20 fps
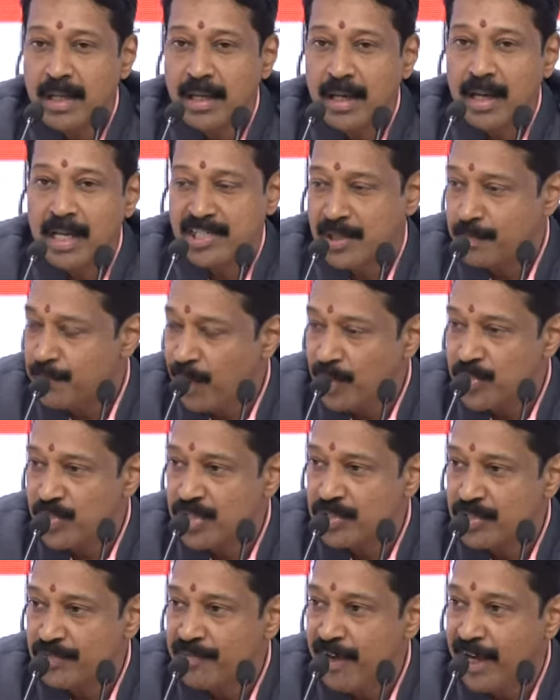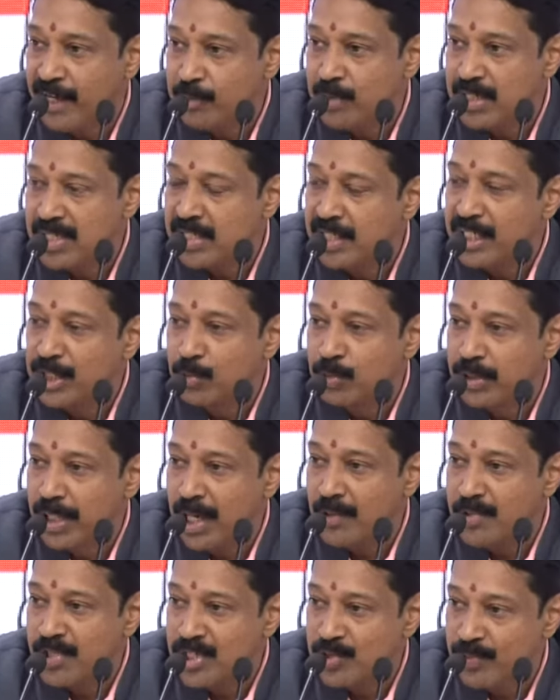as a project of IOC in
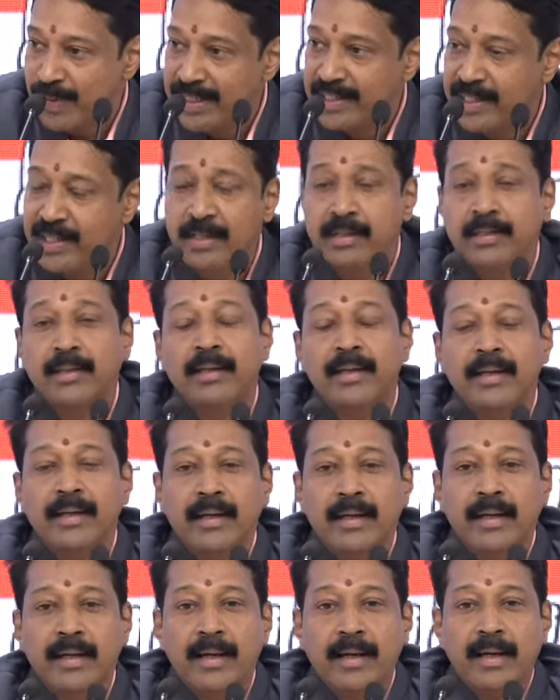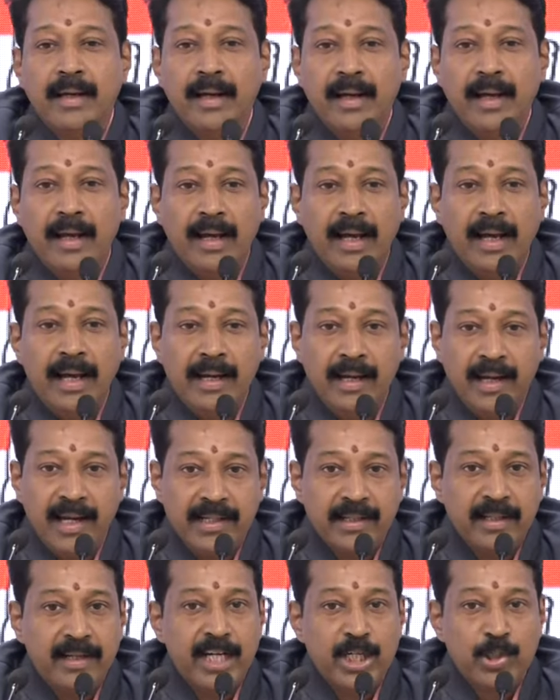2020. And
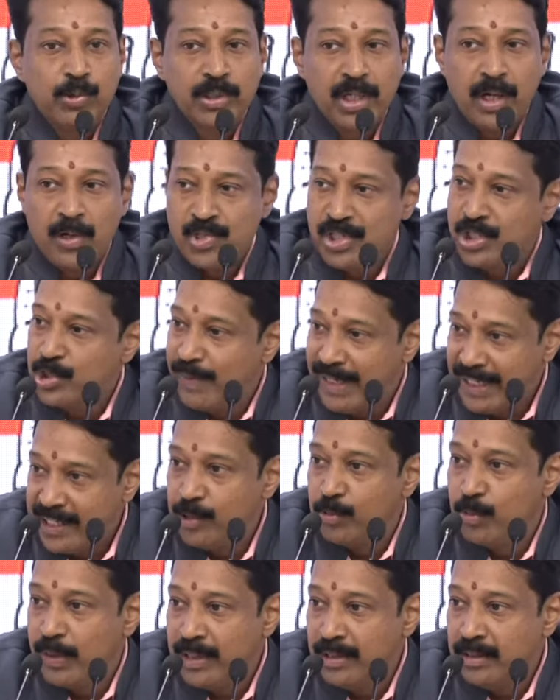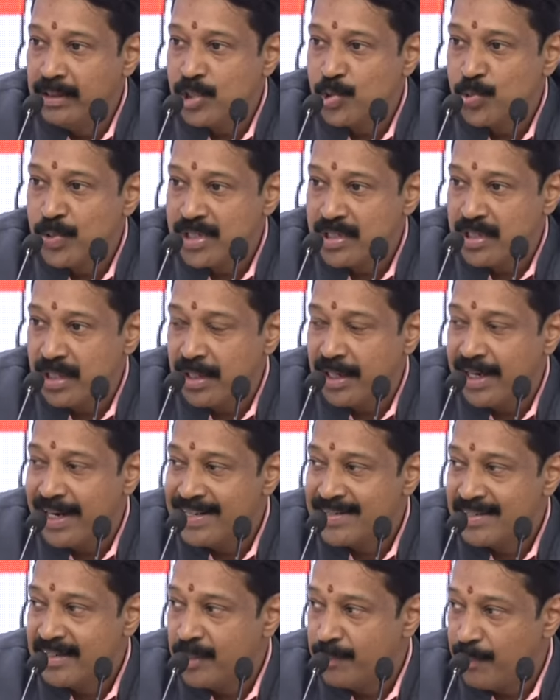later in 2021, this was declared
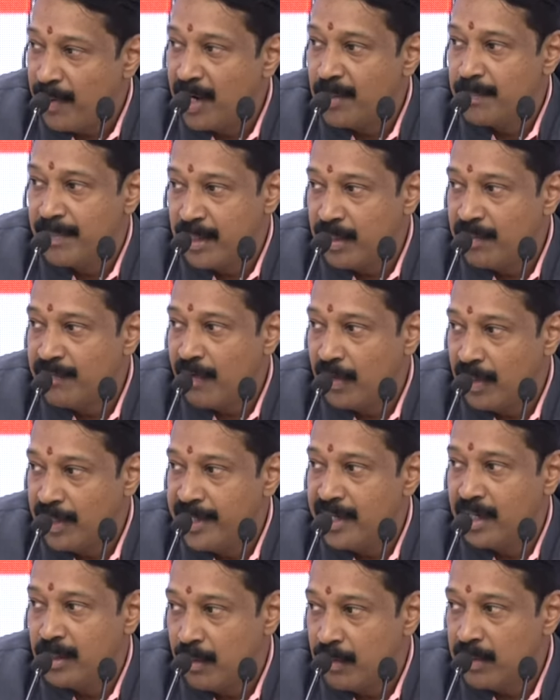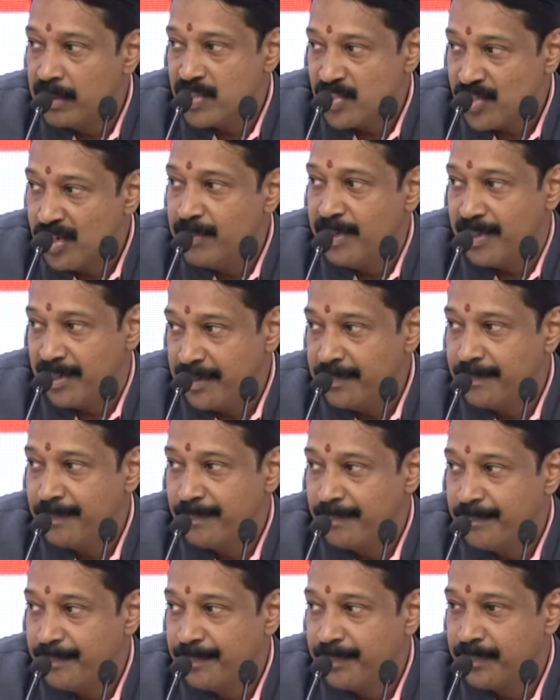as the Department of All India Congress Committee.
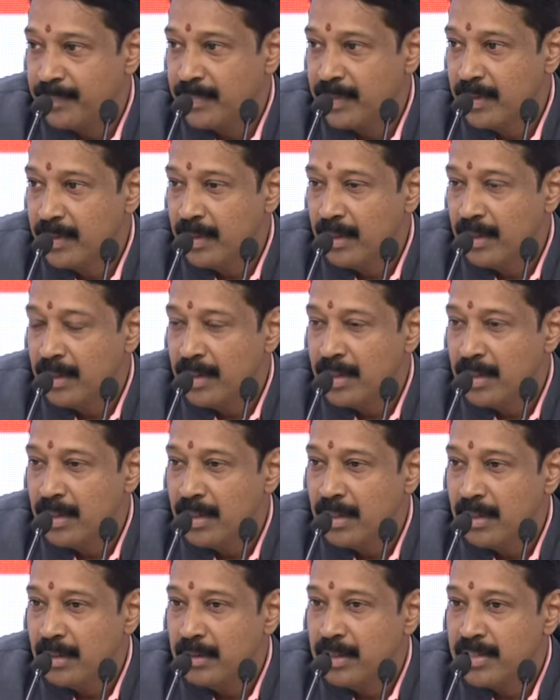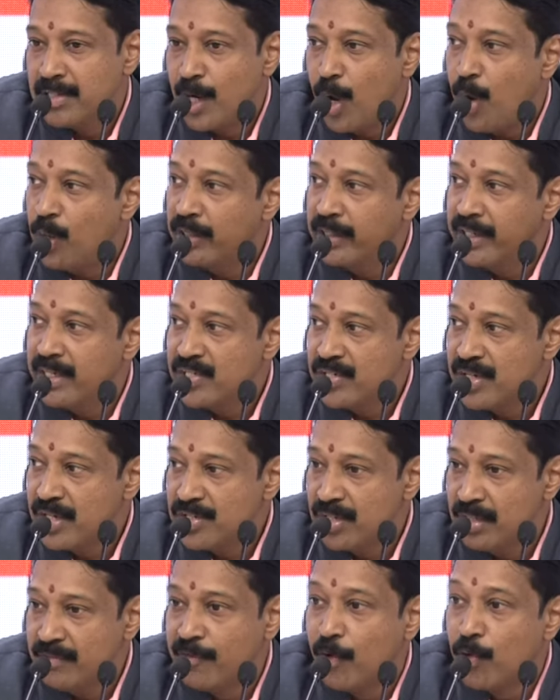This is an
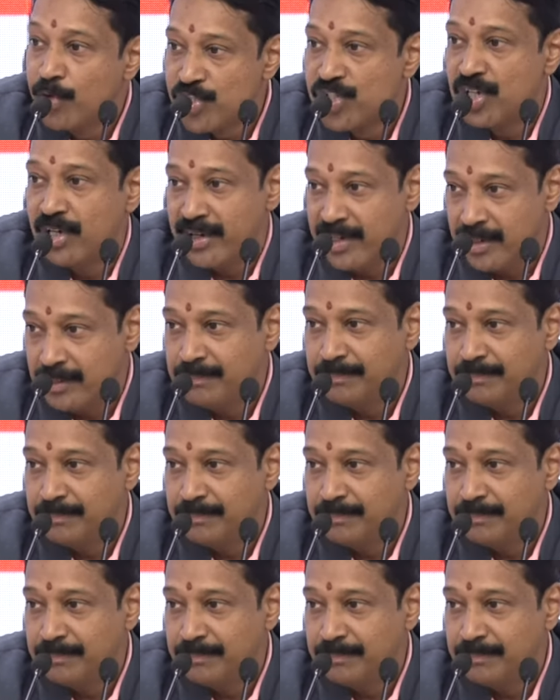organization for children.